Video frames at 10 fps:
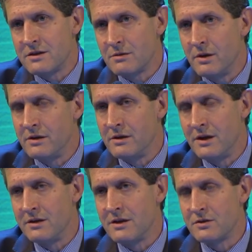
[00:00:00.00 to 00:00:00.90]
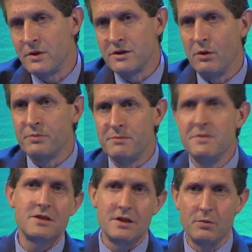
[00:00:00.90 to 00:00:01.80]
quite an
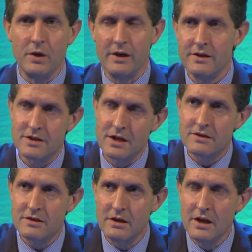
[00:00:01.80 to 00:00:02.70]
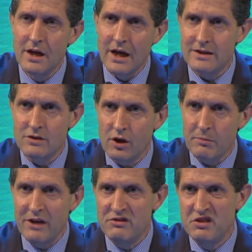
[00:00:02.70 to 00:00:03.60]
optimistic one in the sense that it's not
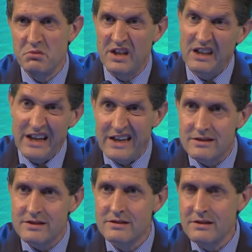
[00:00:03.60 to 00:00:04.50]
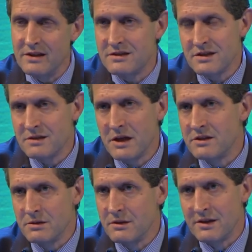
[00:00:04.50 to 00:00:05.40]
about doing less, it's just about
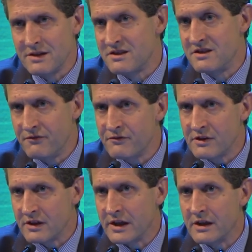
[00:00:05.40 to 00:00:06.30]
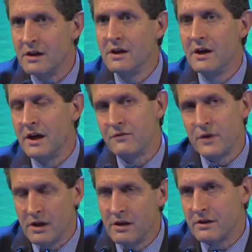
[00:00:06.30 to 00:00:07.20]
doing things differently. And if we
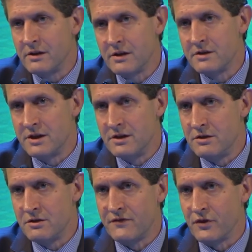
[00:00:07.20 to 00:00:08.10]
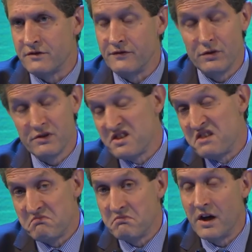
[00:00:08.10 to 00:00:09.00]
are going to continue to use fossil fuels,
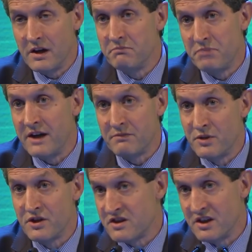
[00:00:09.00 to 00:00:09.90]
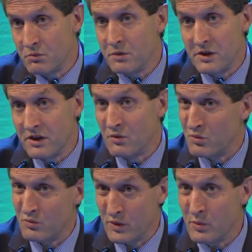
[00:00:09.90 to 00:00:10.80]
and my bet personally would be that
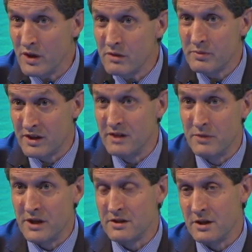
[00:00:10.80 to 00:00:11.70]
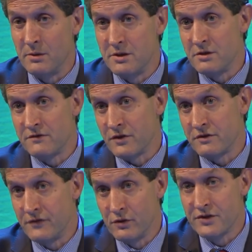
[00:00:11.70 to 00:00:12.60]
we will be continuing to use fossil
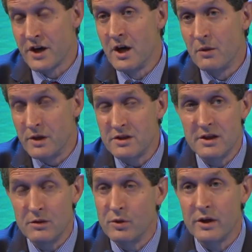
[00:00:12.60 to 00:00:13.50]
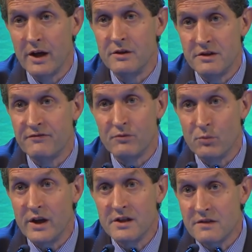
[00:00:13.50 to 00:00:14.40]
fuels, we just need to work out different
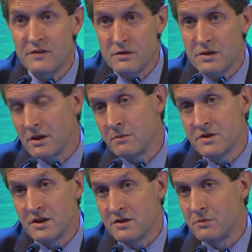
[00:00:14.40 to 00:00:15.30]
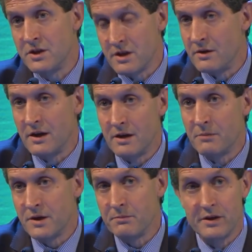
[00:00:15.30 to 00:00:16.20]
ways of using them such that we don't end up
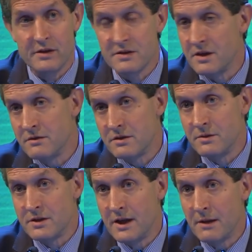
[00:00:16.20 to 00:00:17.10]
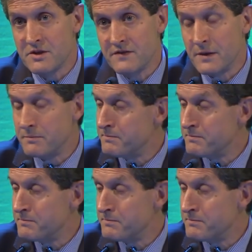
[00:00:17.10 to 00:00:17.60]
dumping the CO2 into the atmosphere.